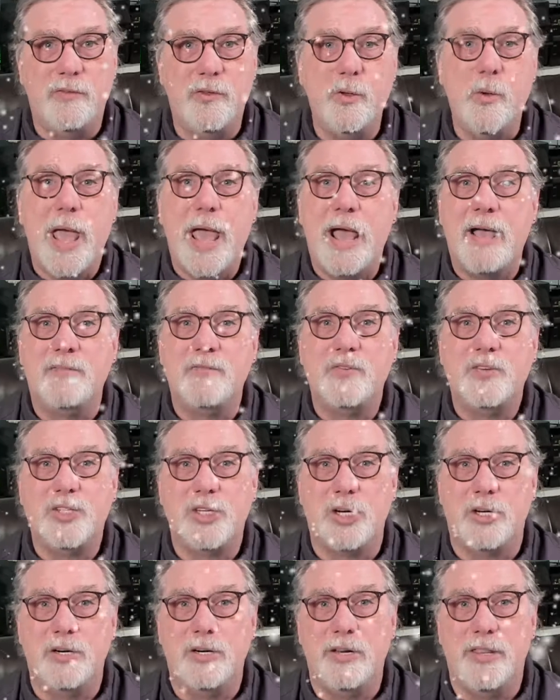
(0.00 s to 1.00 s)
you have
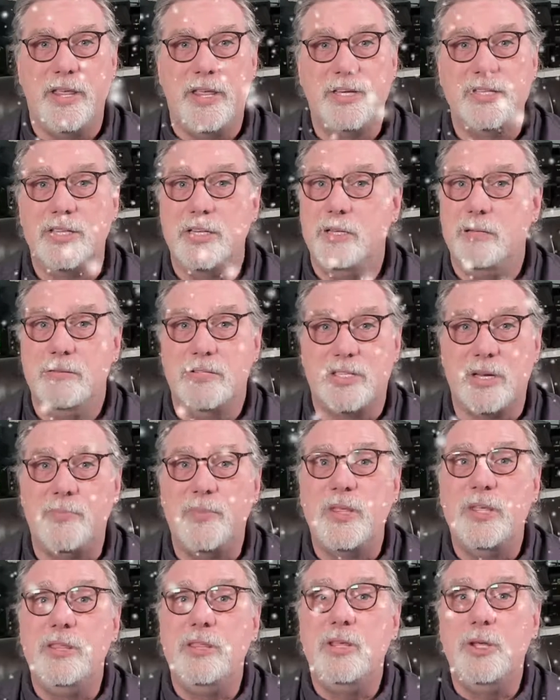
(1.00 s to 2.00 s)
certain things,
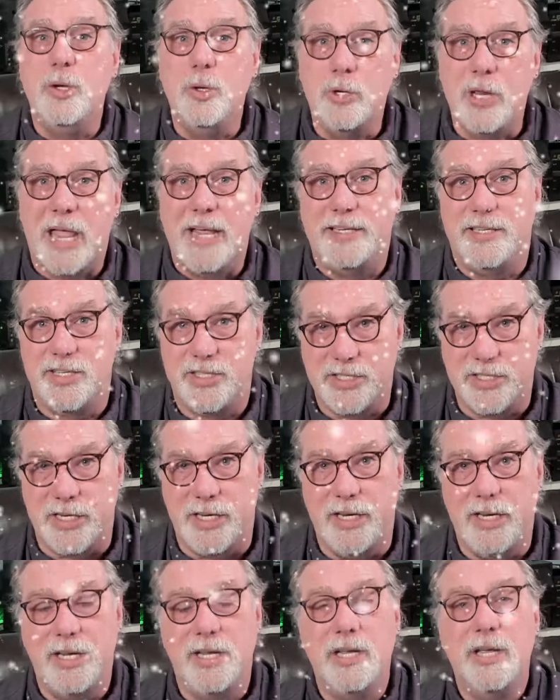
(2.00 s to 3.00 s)
something that you'd like to
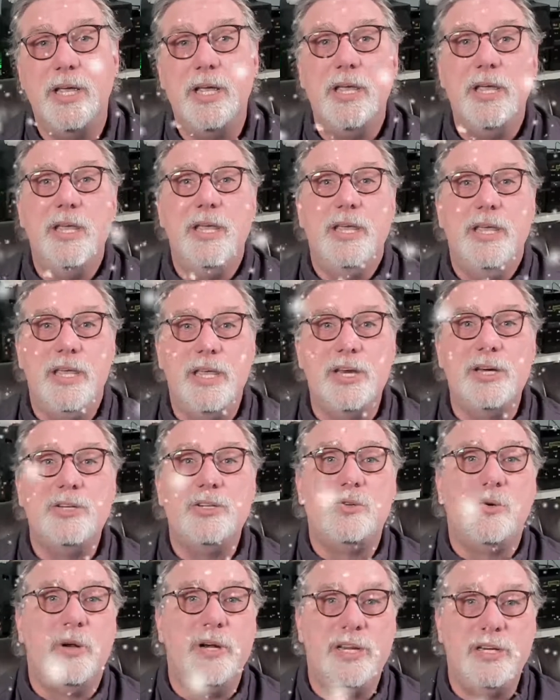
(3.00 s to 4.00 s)
see in
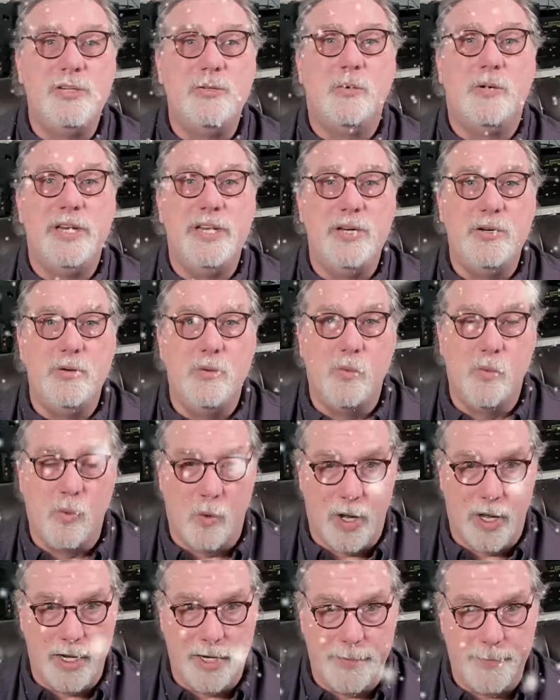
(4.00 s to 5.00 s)

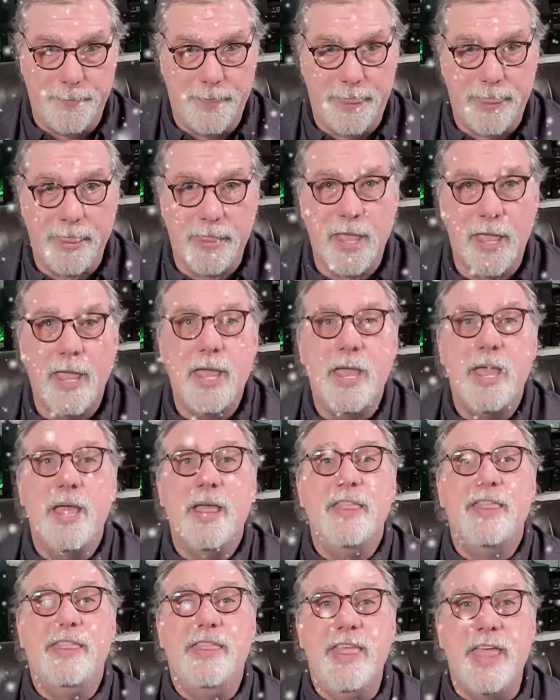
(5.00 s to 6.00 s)
2021,
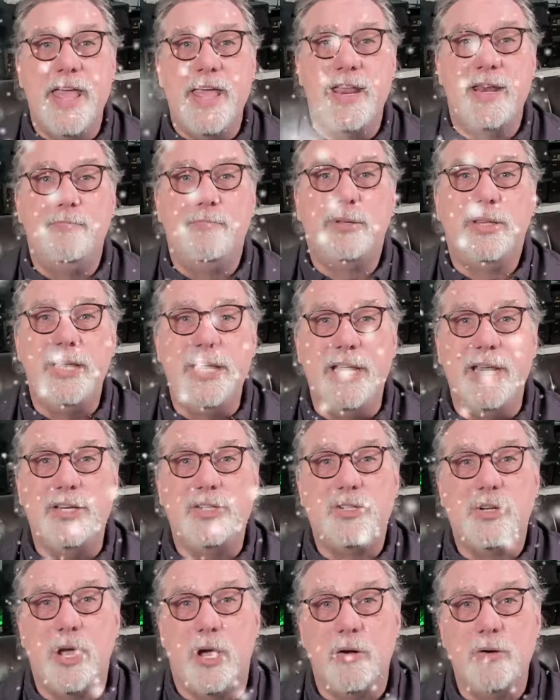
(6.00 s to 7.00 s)
then
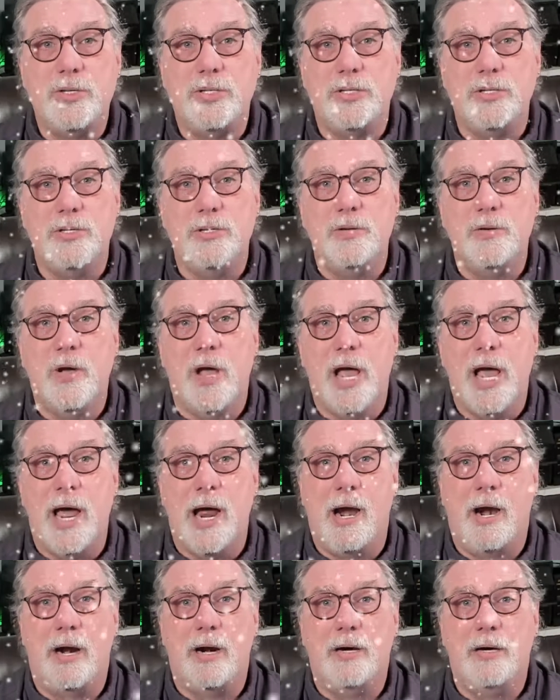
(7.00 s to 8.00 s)
please go to
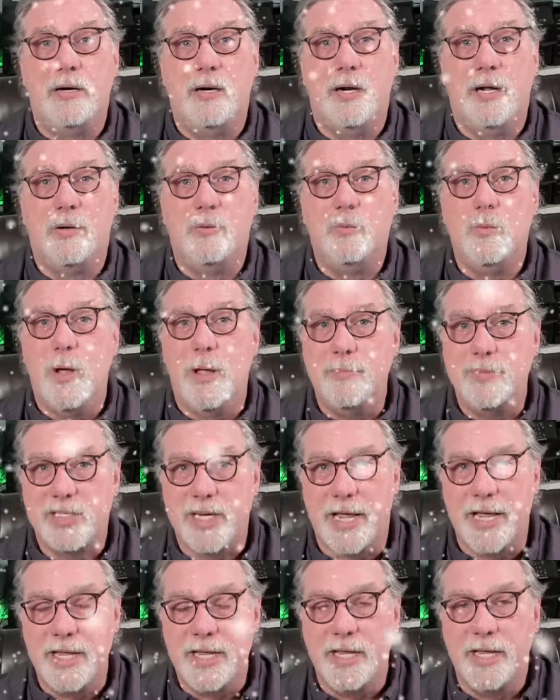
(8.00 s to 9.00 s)
our
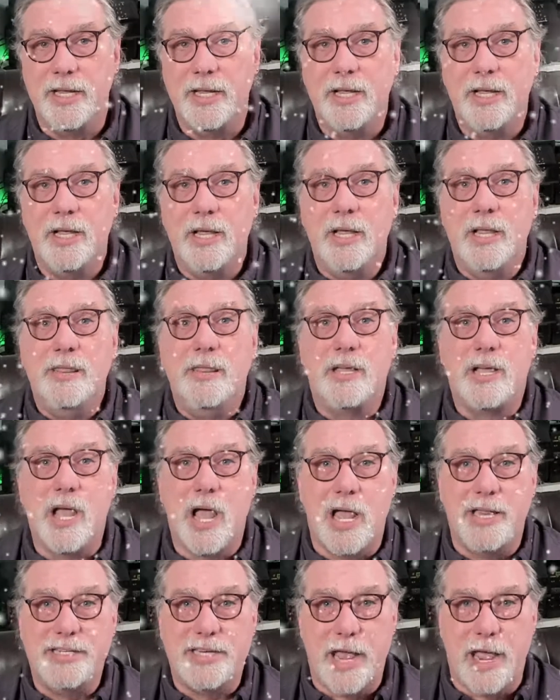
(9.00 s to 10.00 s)
website, the
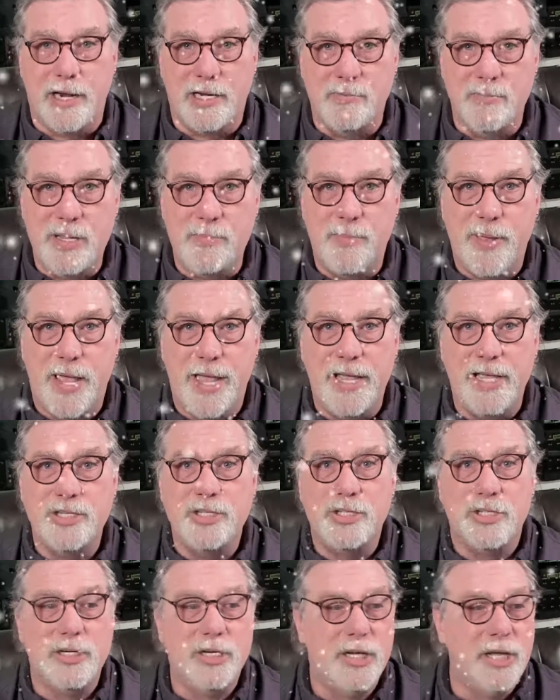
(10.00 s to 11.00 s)
Contact Me
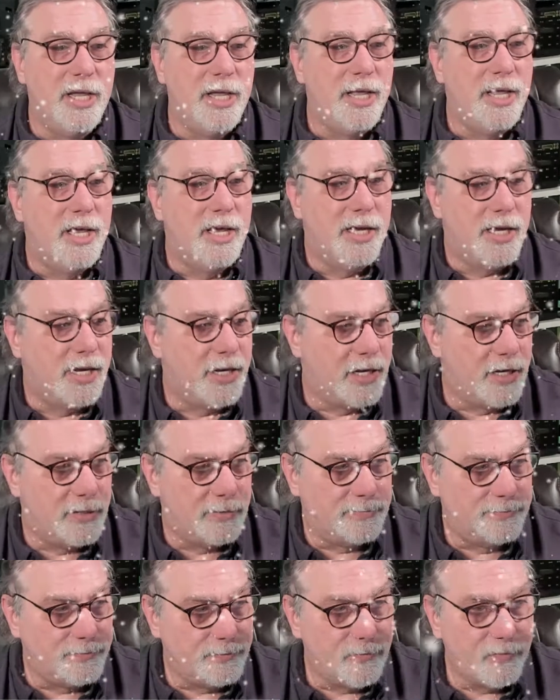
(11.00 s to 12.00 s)
page,
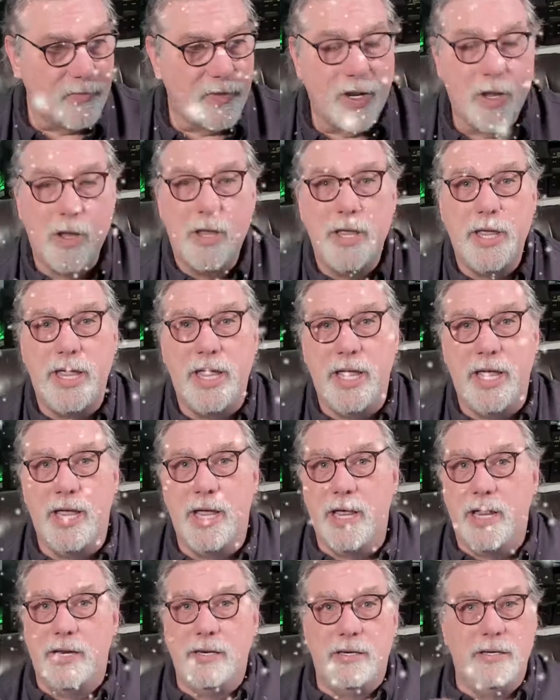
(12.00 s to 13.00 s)

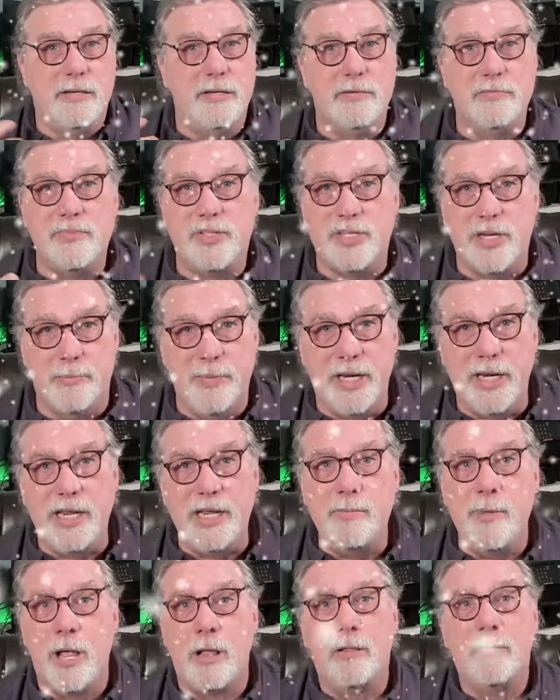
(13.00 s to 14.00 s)
and send me an
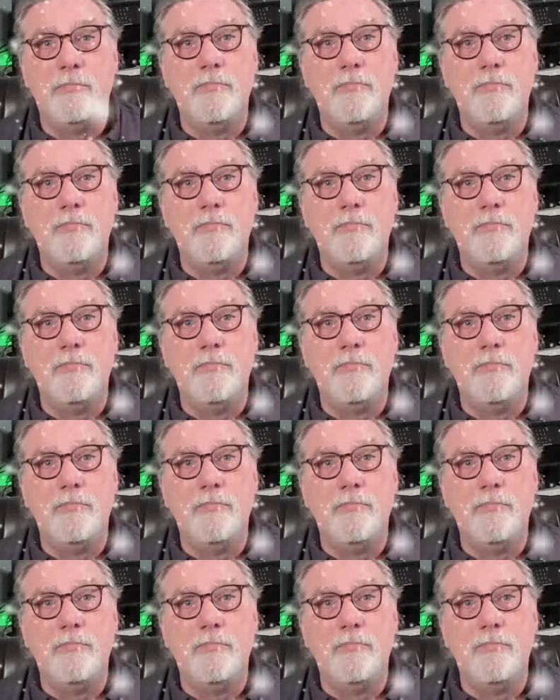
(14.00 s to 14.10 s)
email,